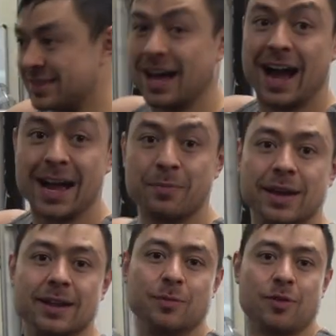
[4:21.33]
pick the high
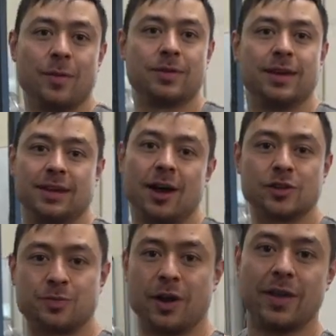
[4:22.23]
pin, you're probably thinking, yeah,
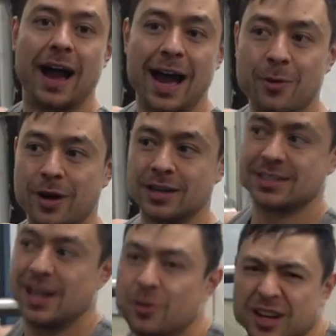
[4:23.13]
I'll just put on the high one
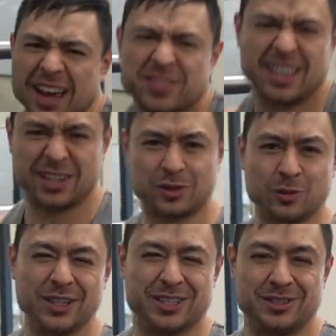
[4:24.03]
because I don't want to have to like
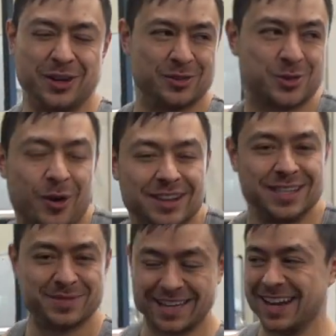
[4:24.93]
really, you know, squat
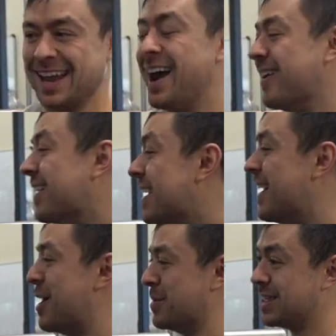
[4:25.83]
deep to get it out.
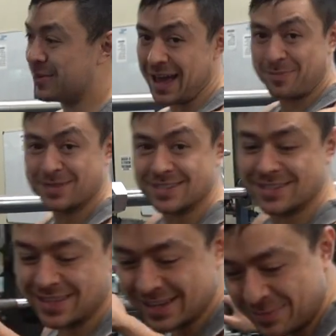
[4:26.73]
But then what happens
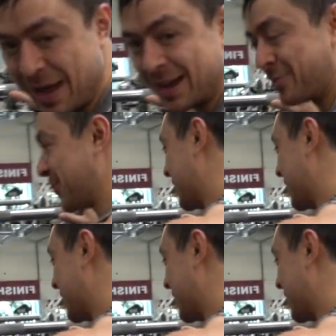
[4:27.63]
is this, back up real